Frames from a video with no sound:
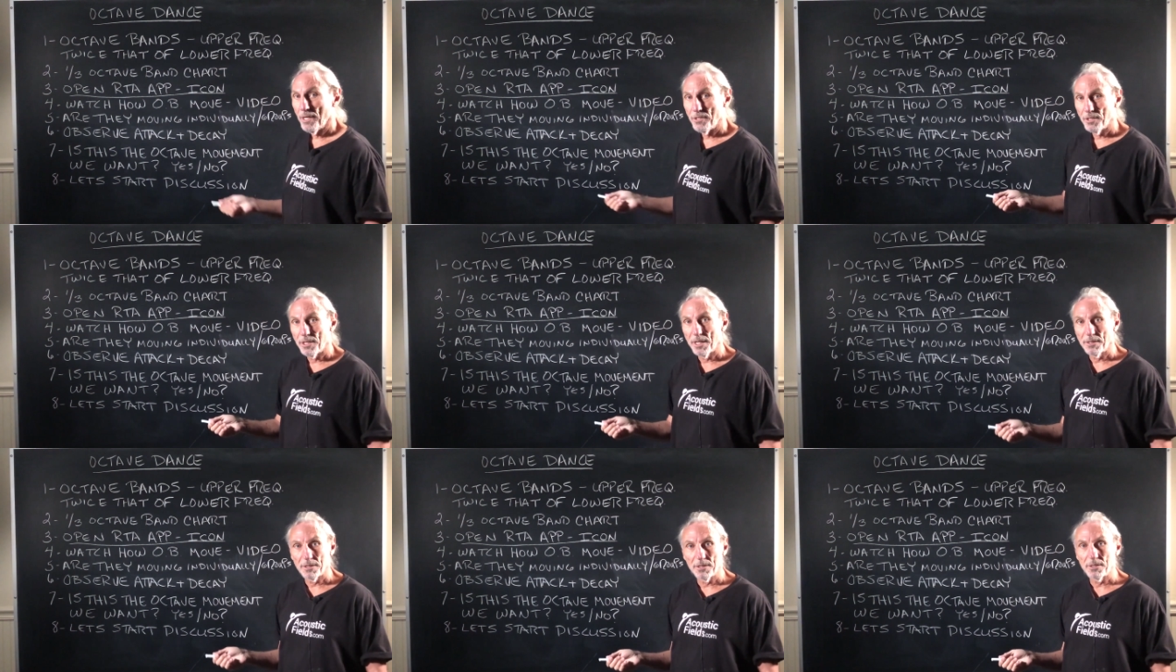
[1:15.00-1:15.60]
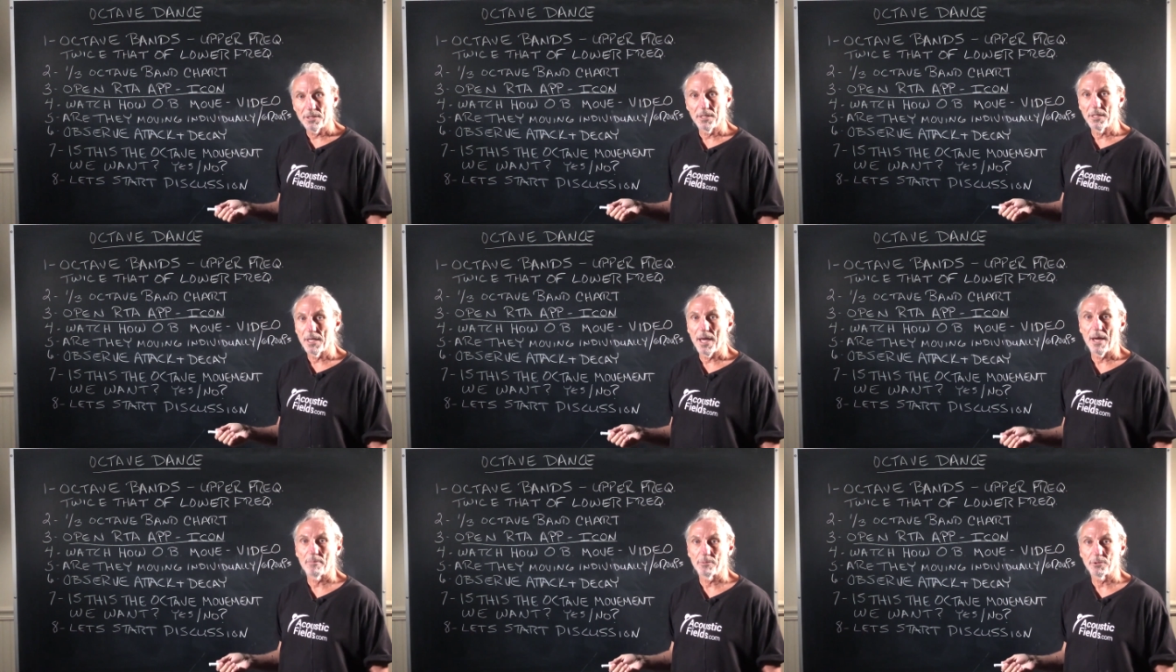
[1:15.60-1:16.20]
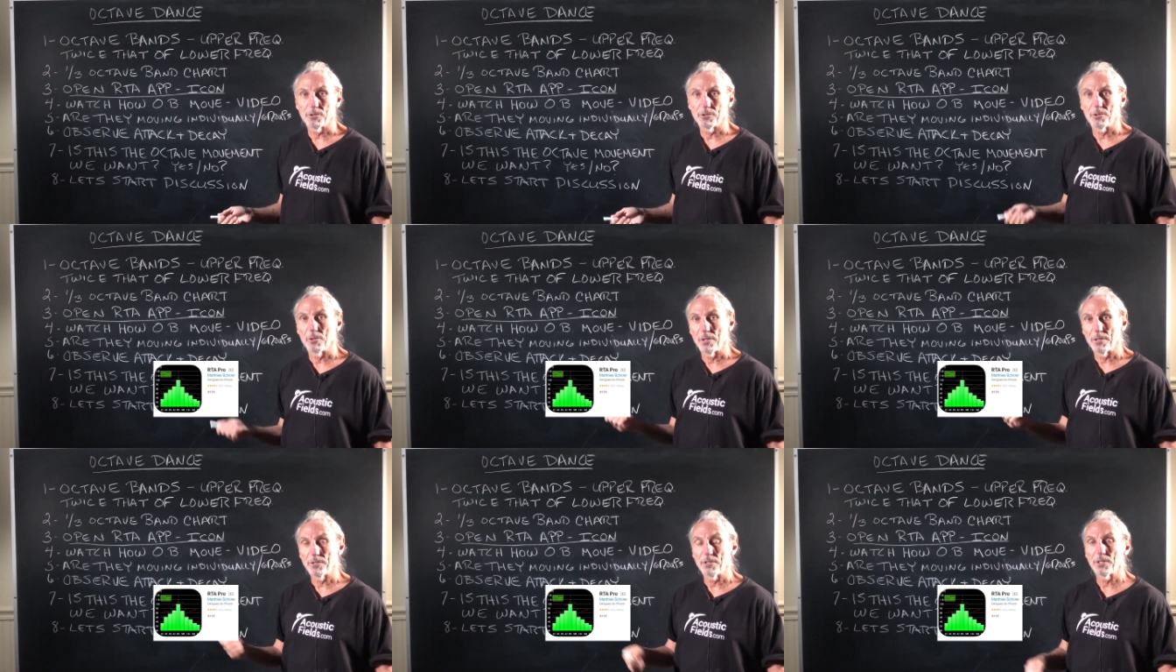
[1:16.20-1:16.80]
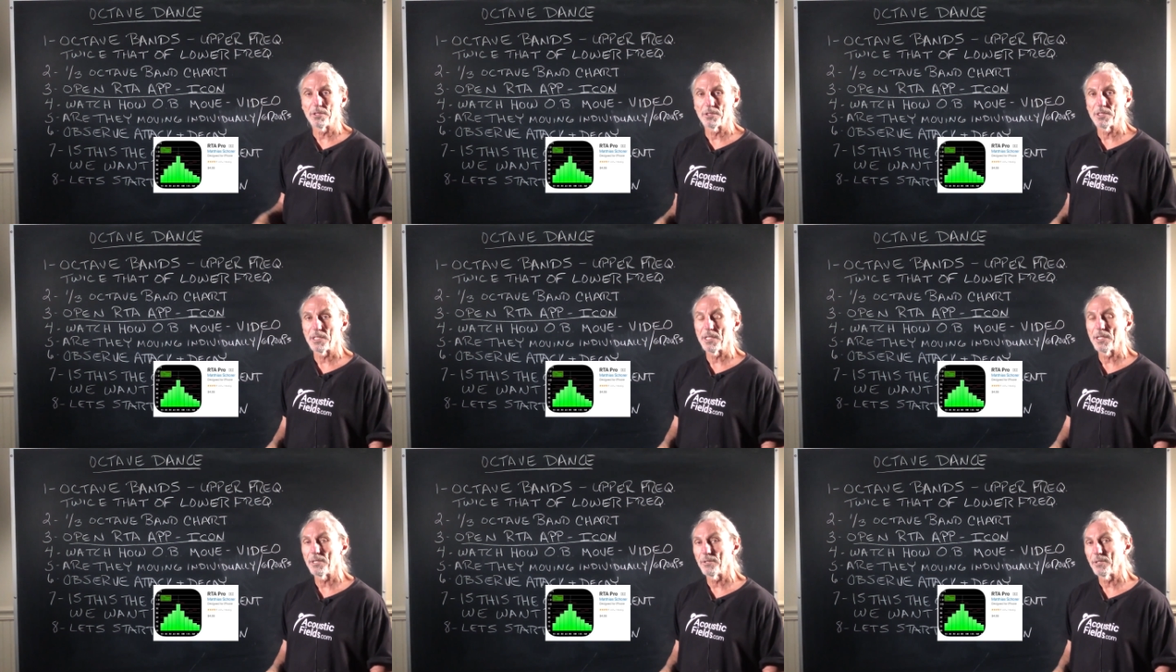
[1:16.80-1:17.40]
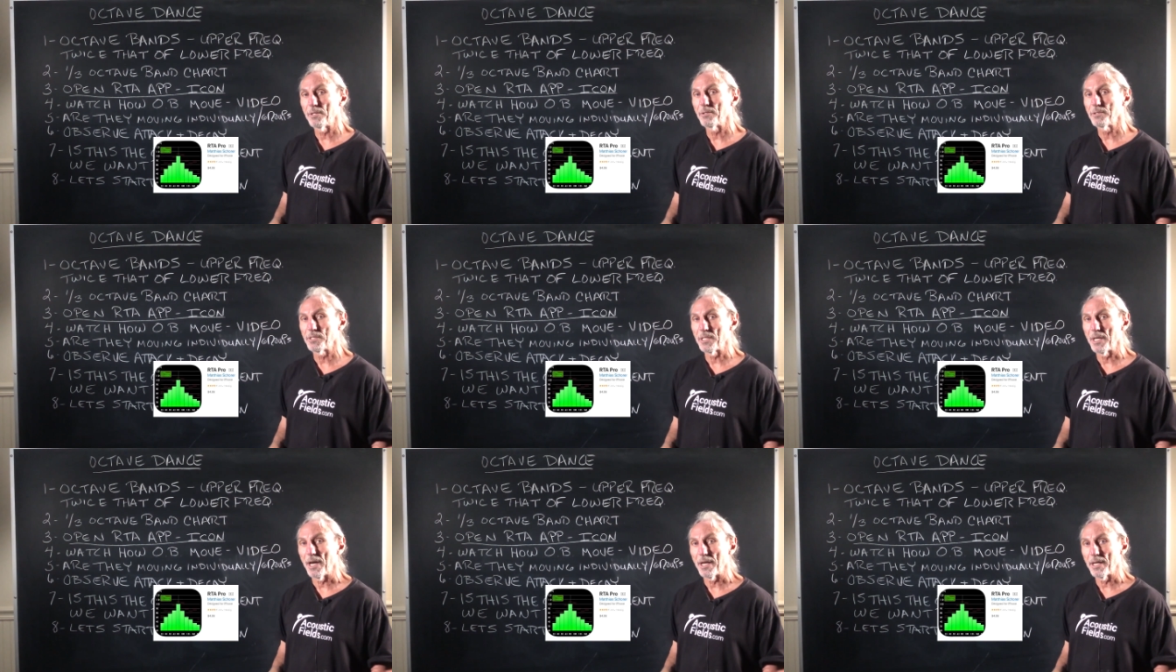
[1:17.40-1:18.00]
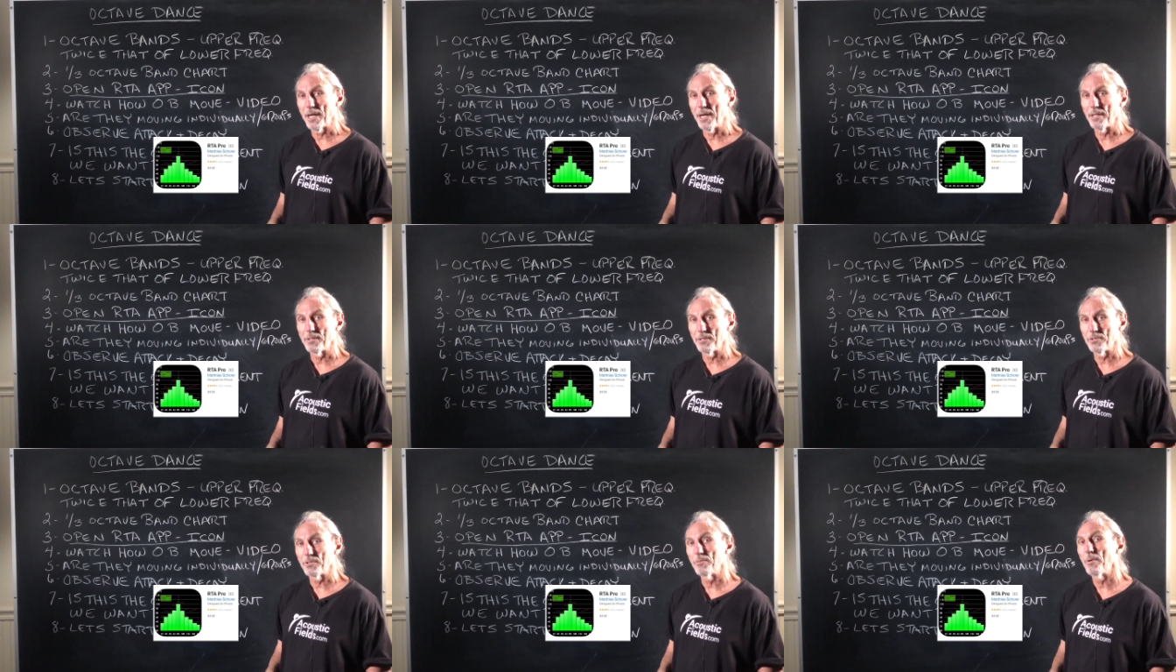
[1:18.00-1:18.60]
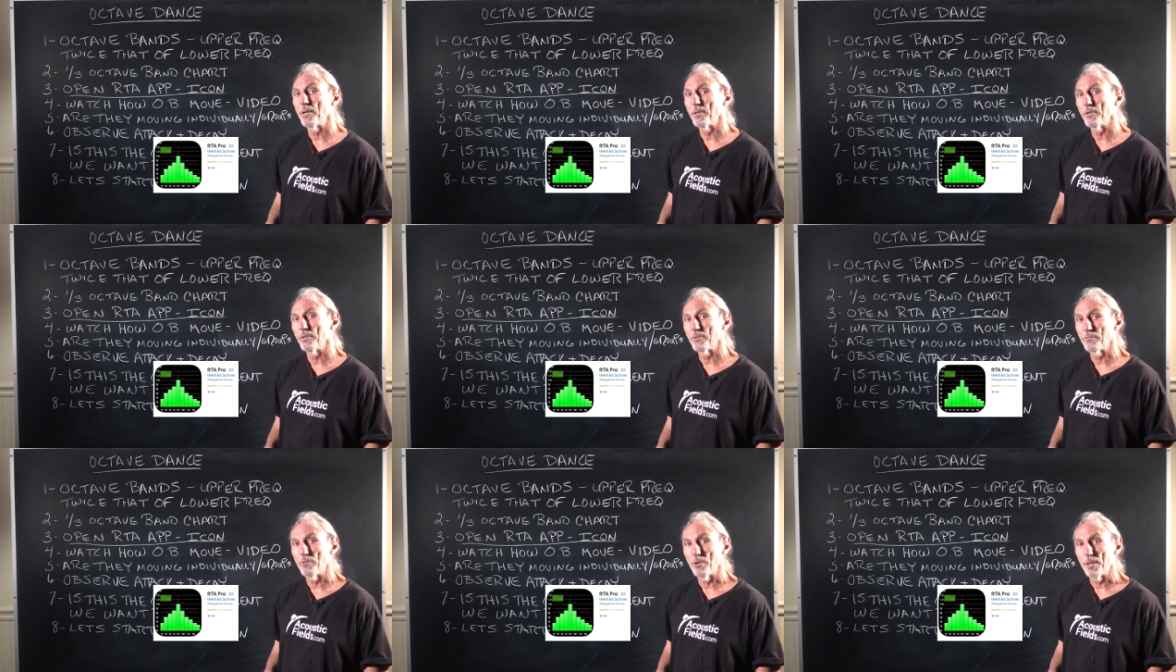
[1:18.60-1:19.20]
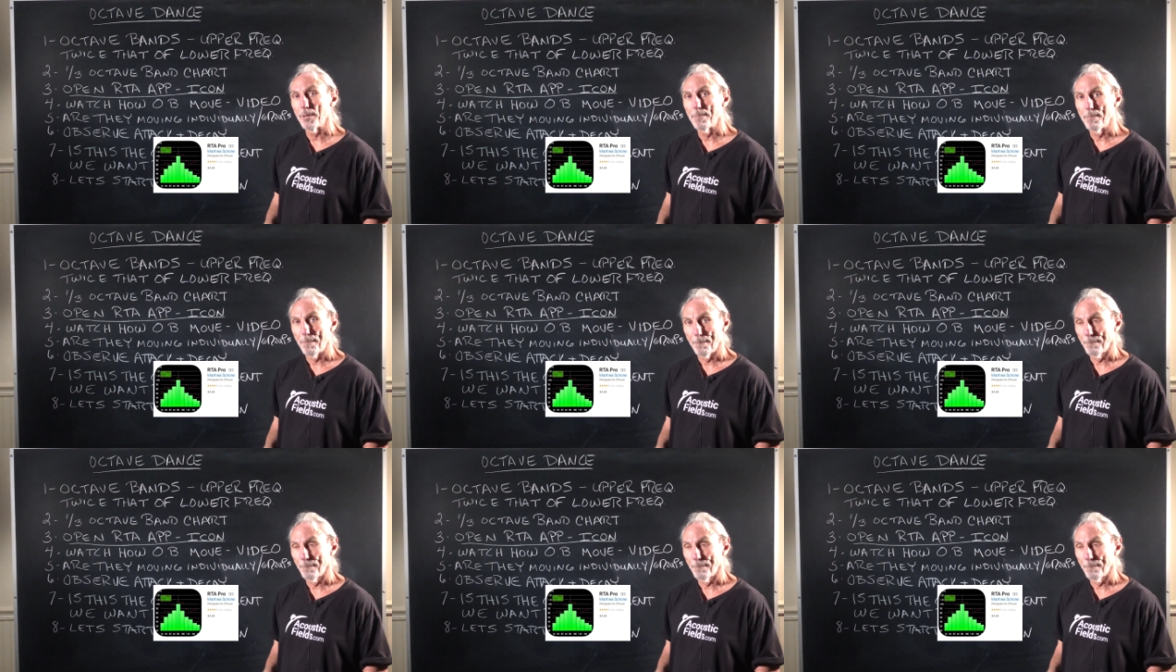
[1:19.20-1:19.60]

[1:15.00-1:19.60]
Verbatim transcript: And you can get this in the Apple Store, and you can see here, here's the icon that you want to look for.